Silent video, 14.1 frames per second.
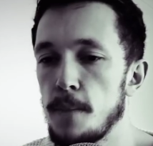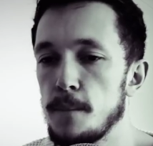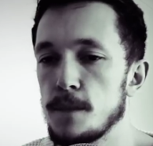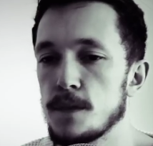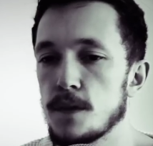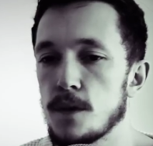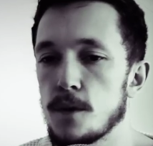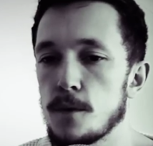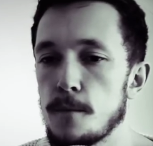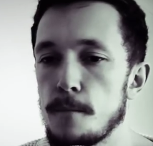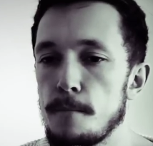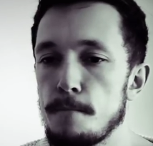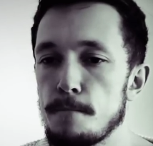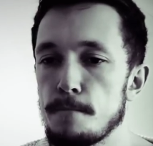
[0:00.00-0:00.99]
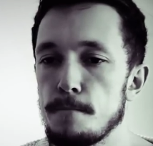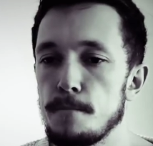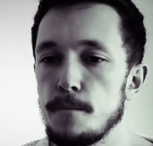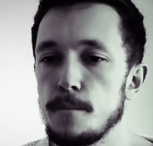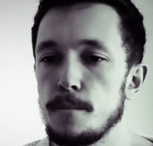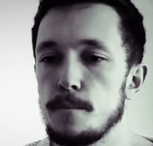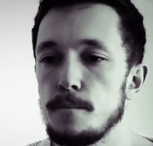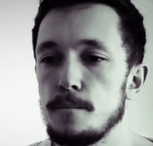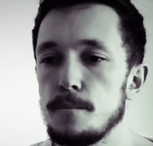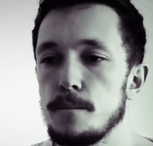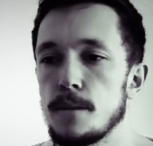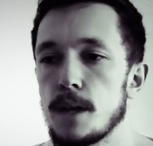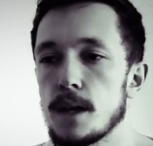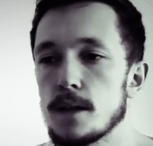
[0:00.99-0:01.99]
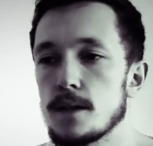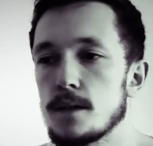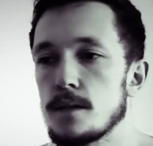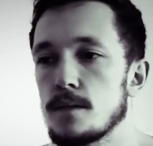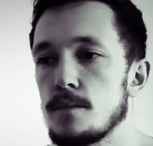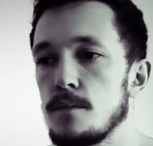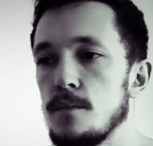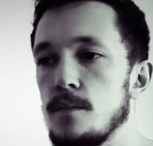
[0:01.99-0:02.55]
So that's